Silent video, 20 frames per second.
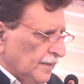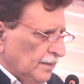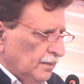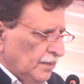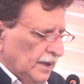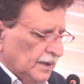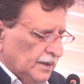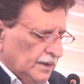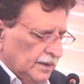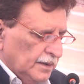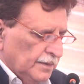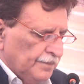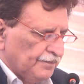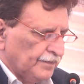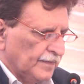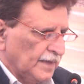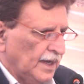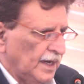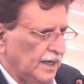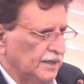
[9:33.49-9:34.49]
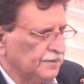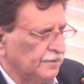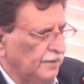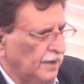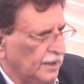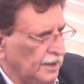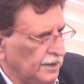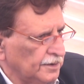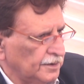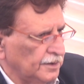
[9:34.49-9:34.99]
But as
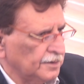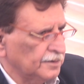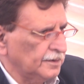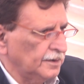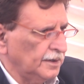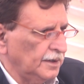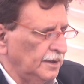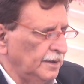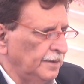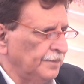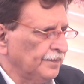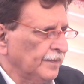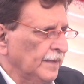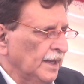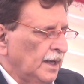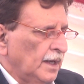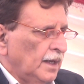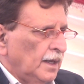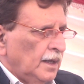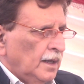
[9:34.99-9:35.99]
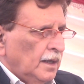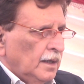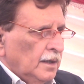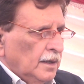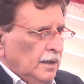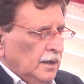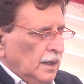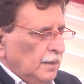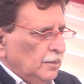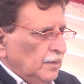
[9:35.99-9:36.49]
far as this, the
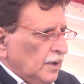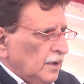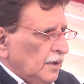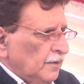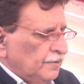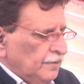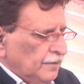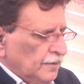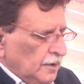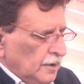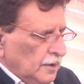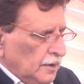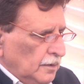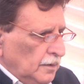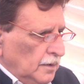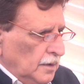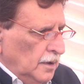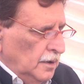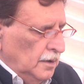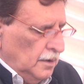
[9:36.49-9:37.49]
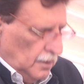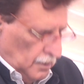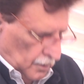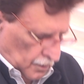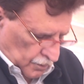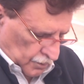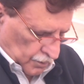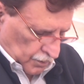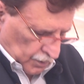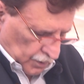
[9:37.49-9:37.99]
number of
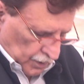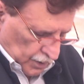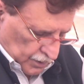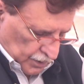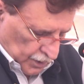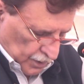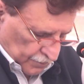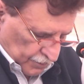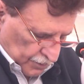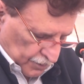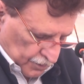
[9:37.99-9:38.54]
as I